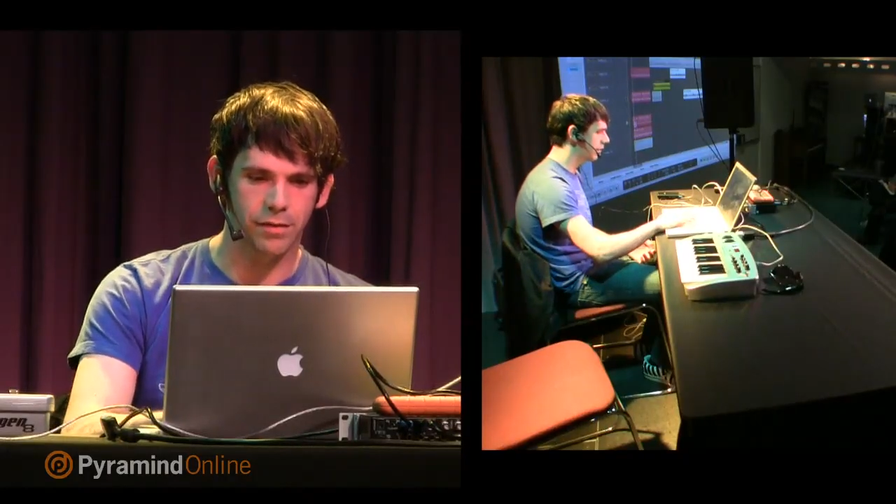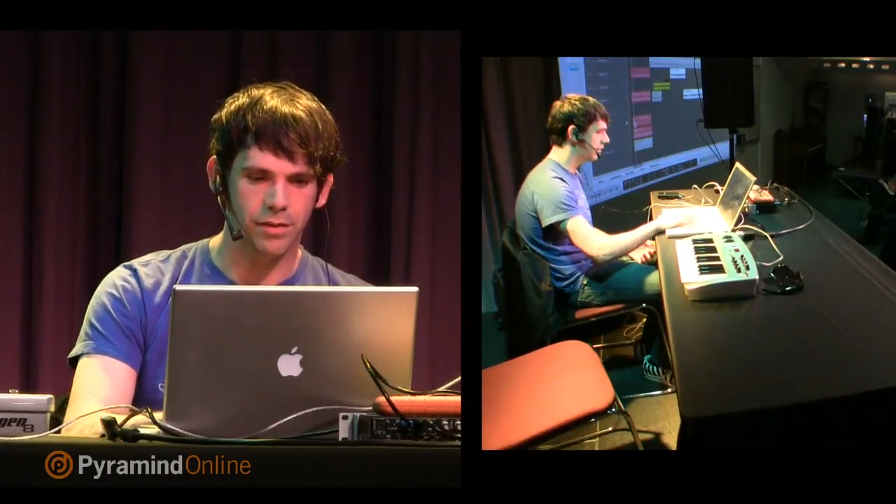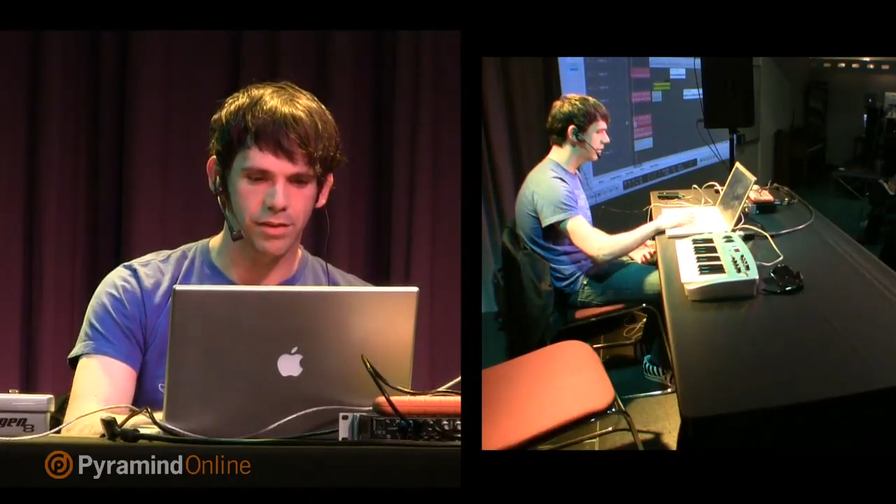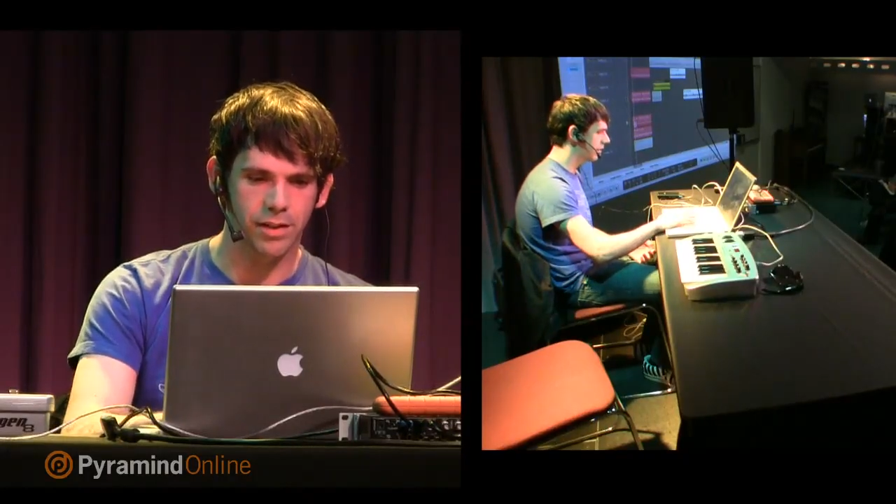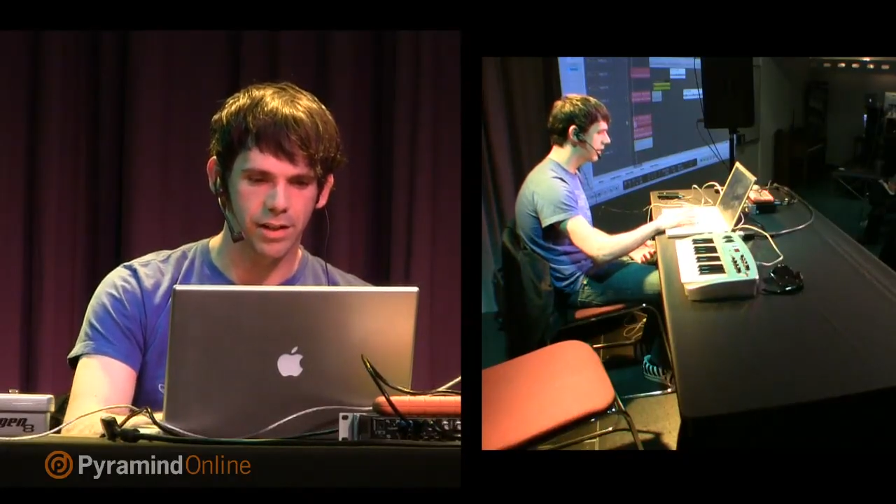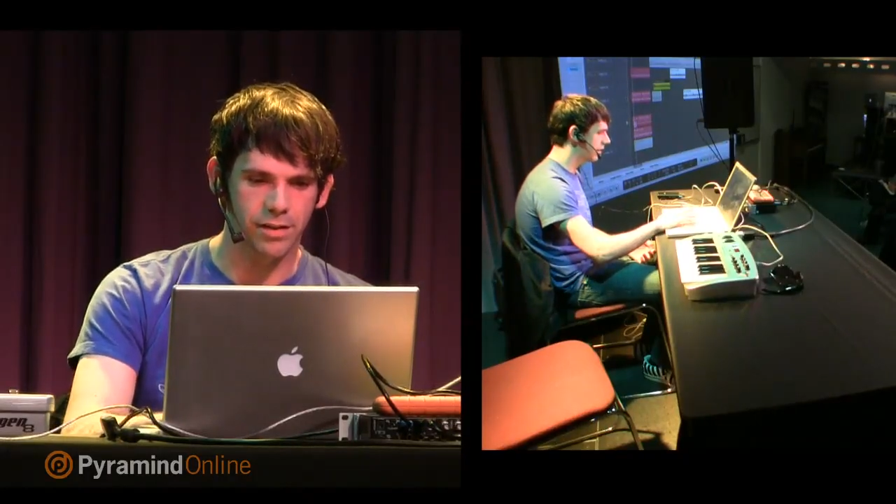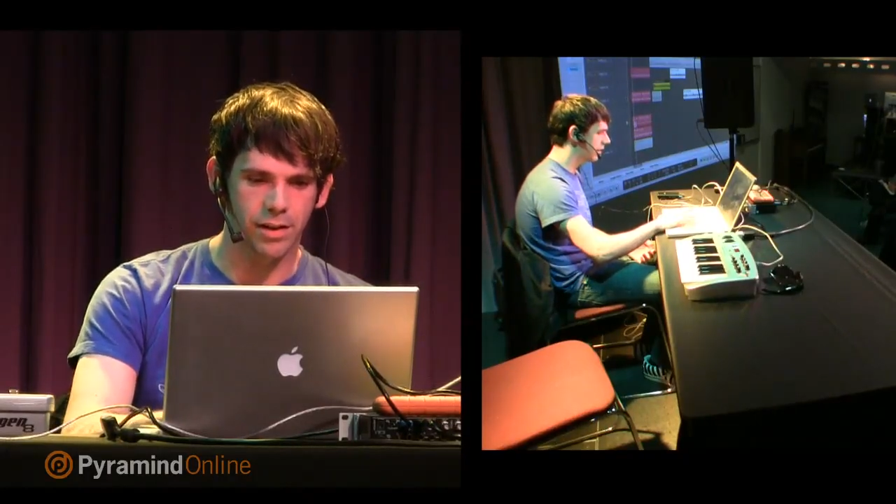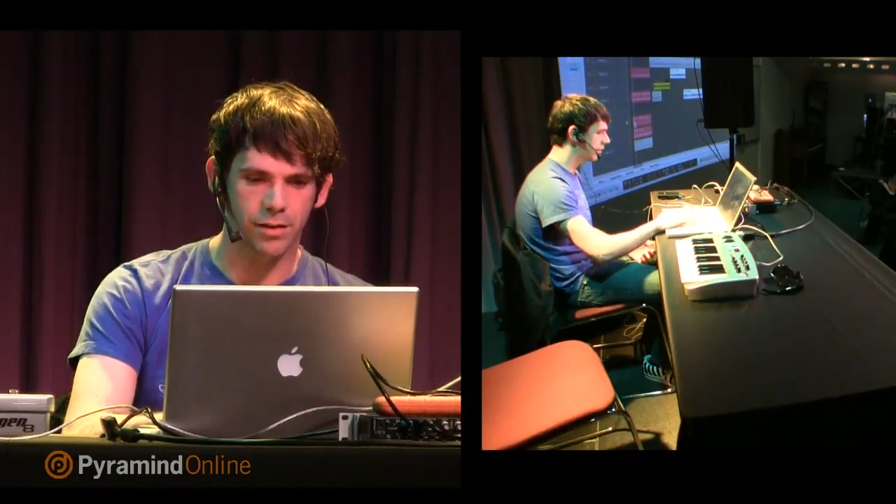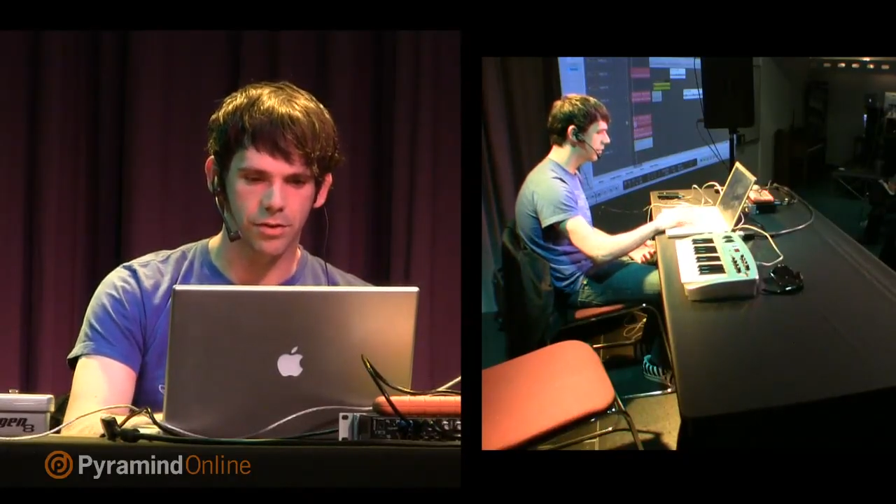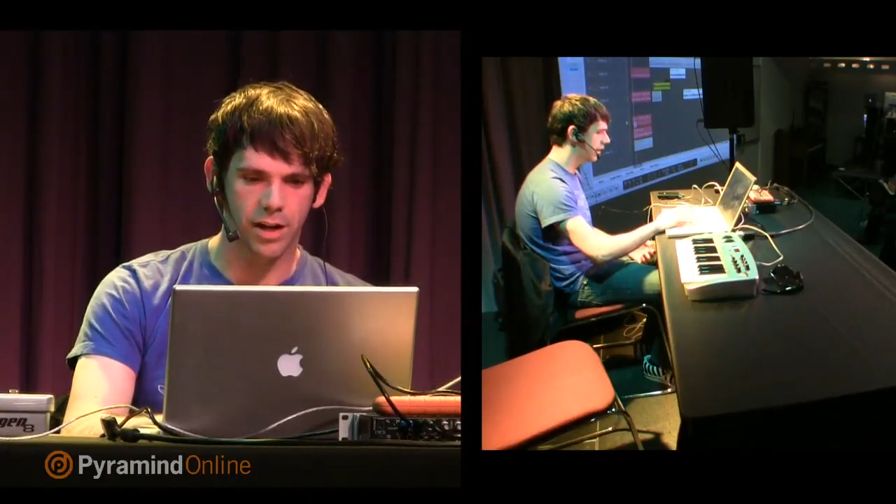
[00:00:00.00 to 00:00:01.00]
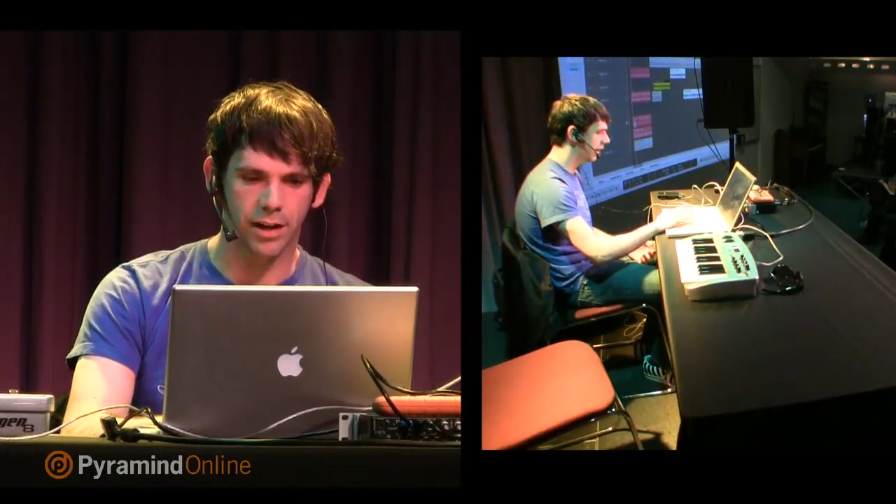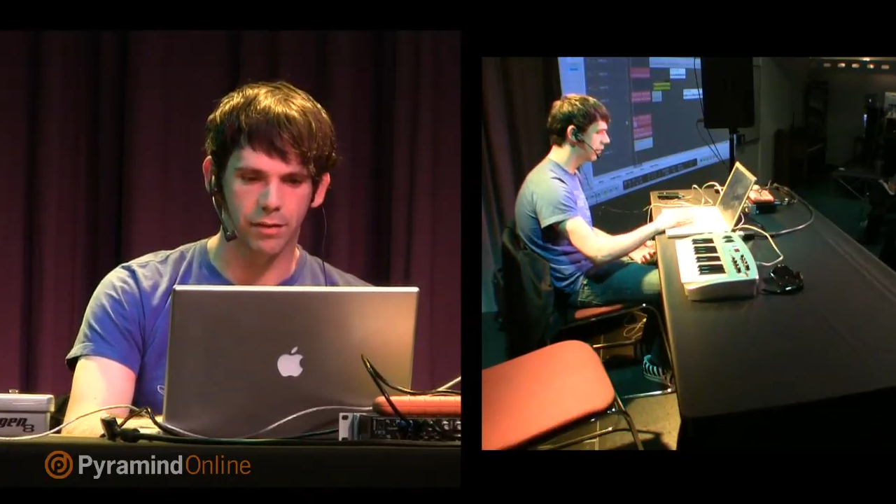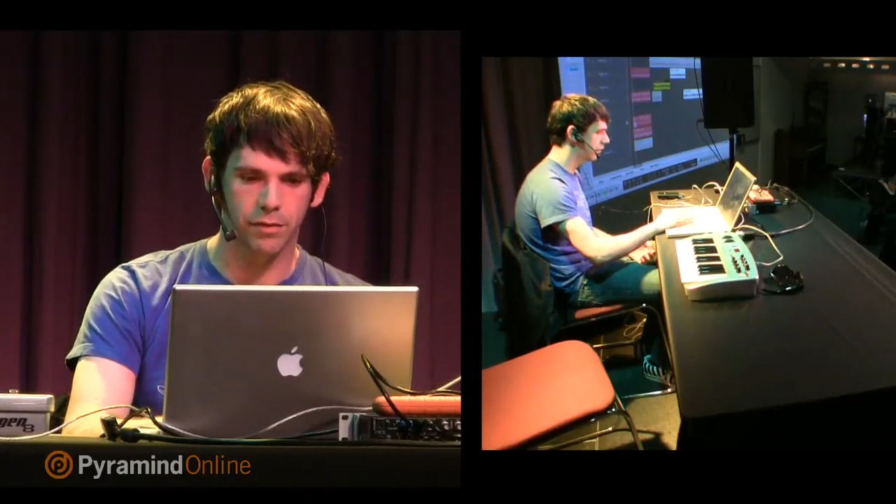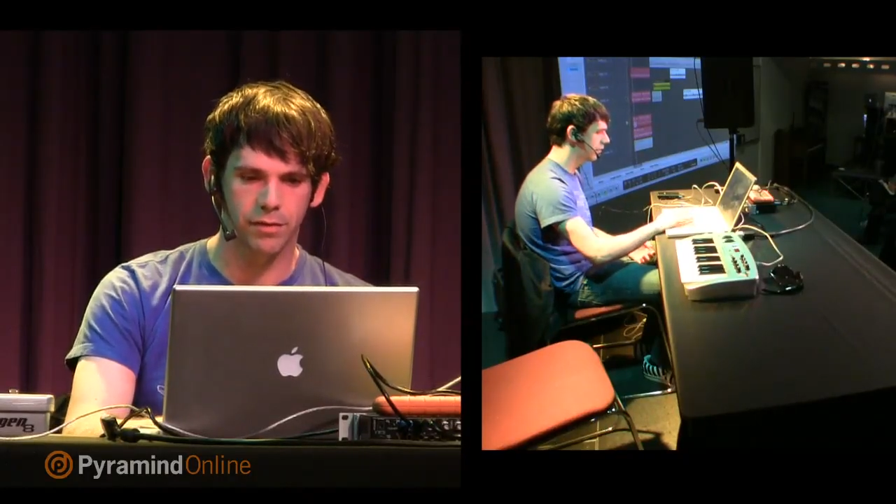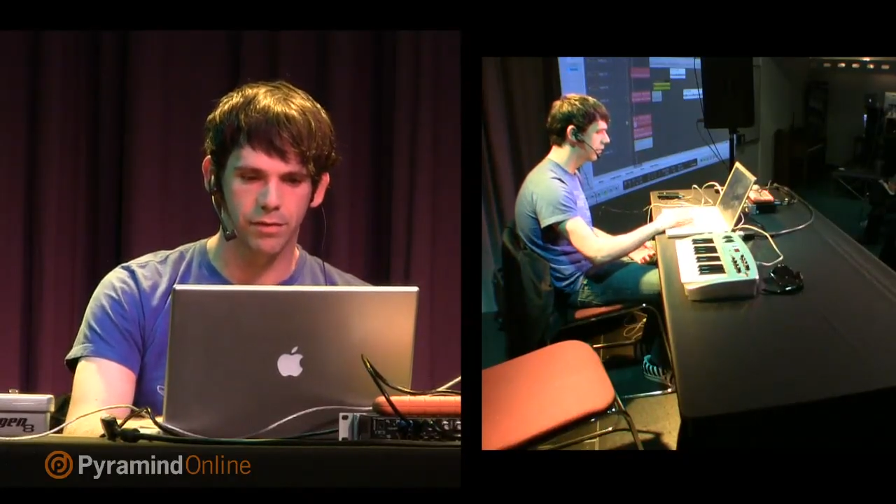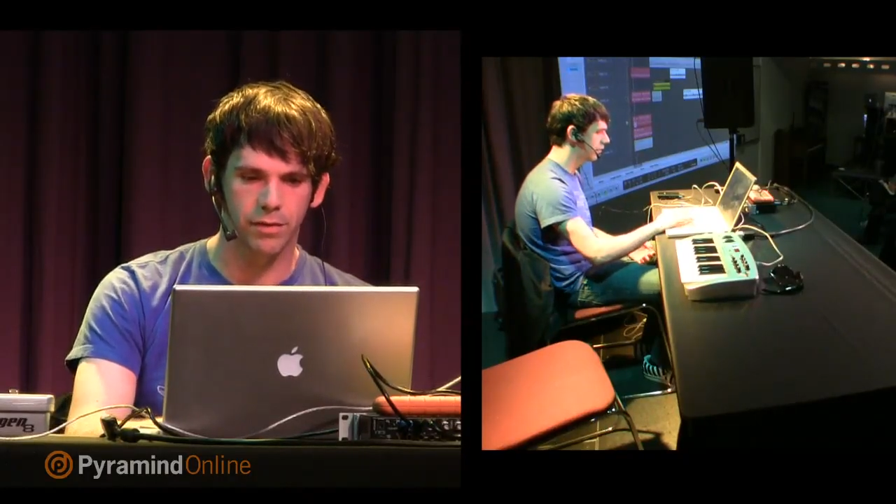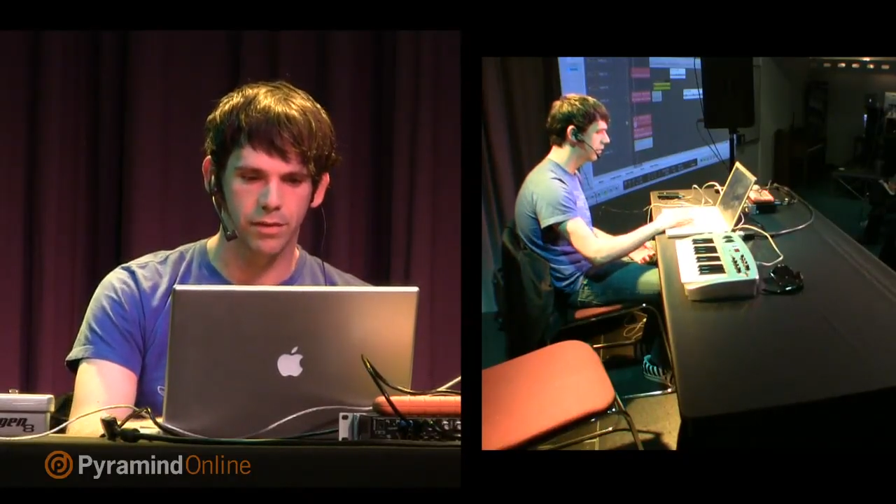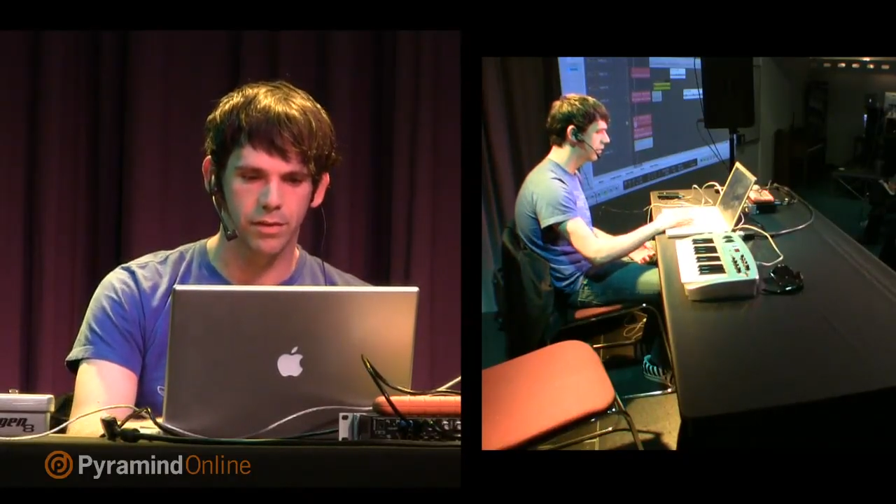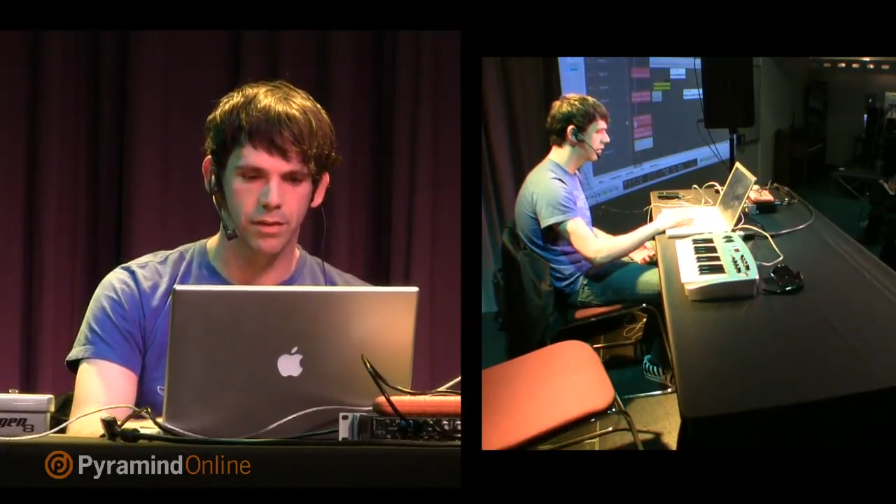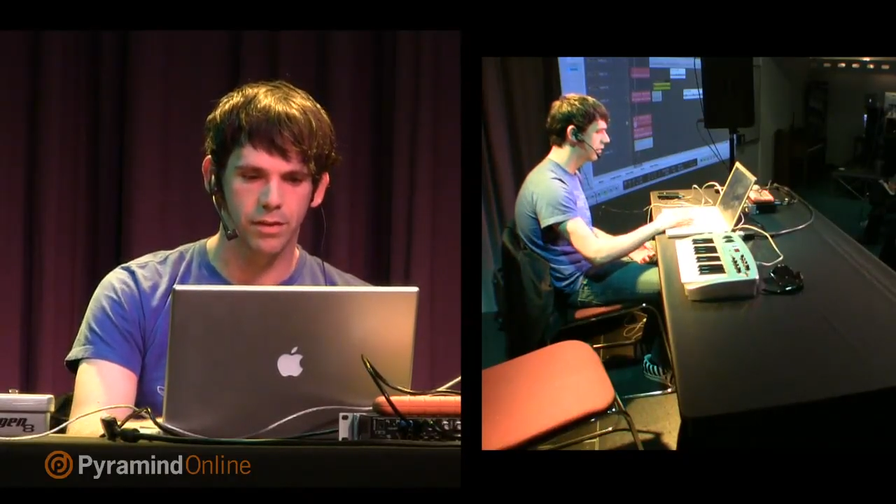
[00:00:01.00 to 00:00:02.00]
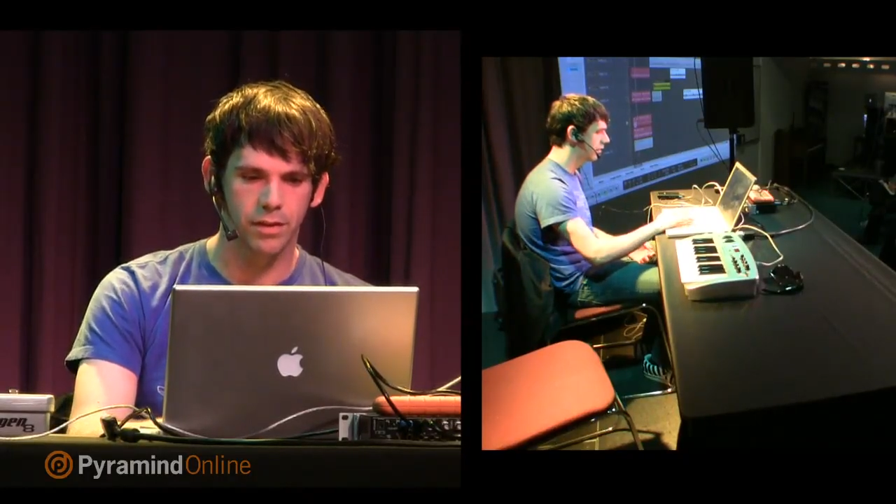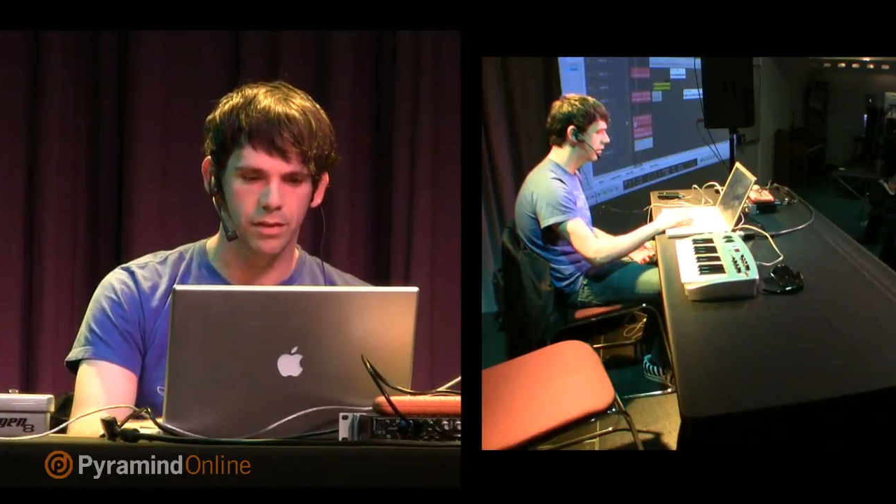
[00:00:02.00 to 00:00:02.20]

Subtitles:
Here's another track of.